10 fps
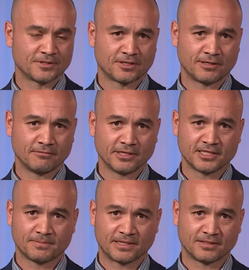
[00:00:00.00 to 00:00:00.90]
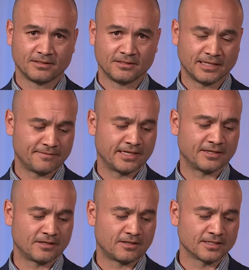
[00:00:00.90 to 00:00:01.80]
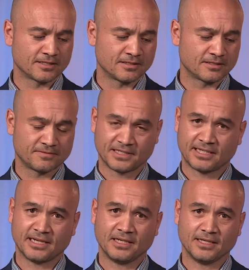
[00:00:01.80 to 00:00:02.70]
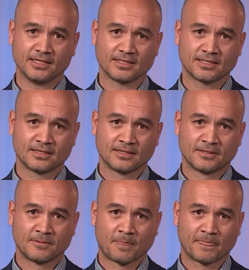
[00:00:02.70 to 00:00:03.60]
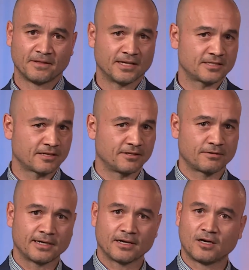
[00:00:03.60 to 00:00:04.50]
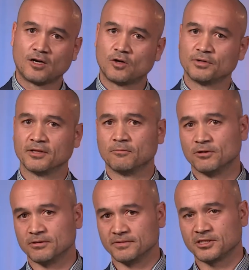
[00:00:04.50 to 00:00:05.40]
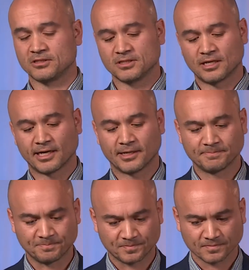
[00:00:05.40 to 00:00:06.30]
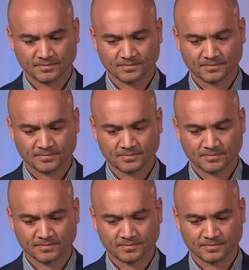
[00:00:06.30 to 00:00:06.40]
I'm sorry, Reese, but you haven't had a license for 10 years, then that's going to create a whole nother world of issues later.